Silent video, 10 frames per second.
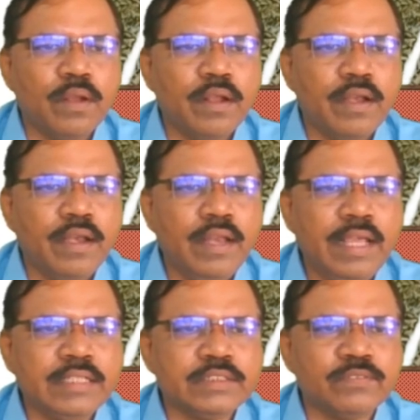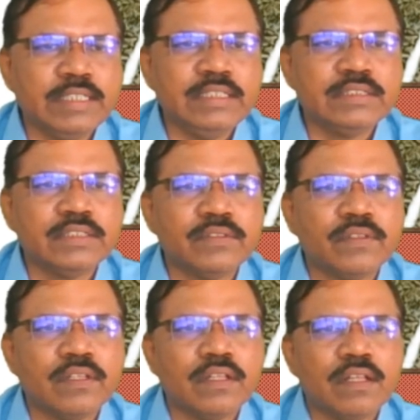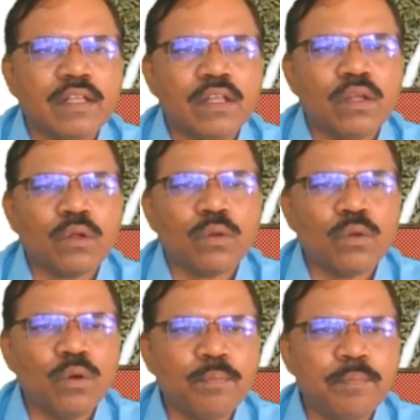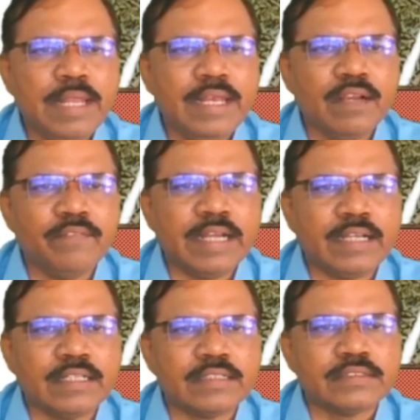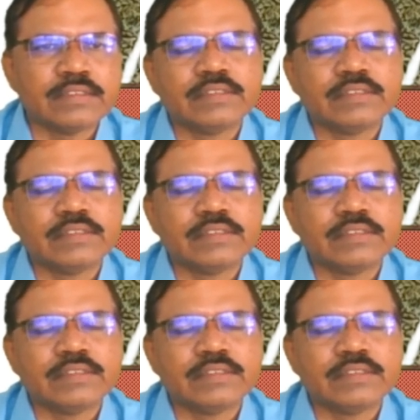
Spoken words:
next one is coplanar vectors.